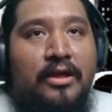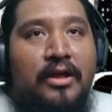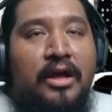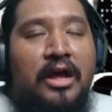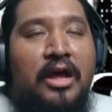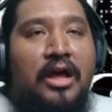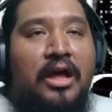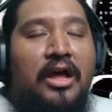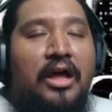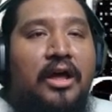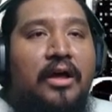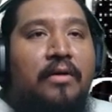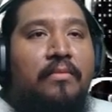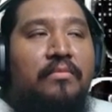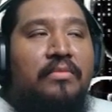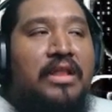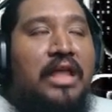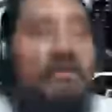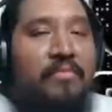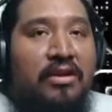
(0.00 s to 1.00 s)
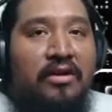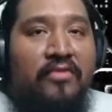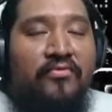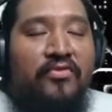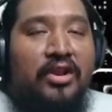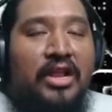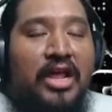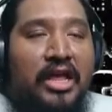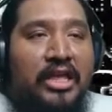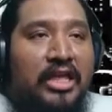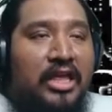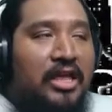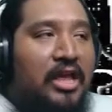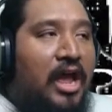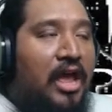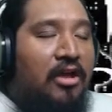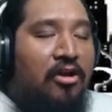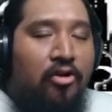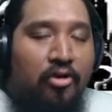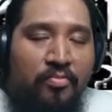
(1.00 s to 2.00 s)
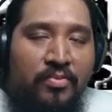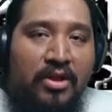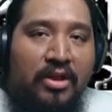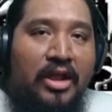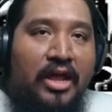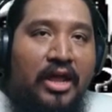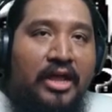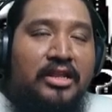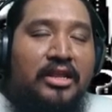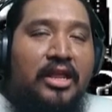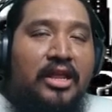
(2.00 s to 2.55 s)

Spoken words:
Let me know if you like it. I hope you liked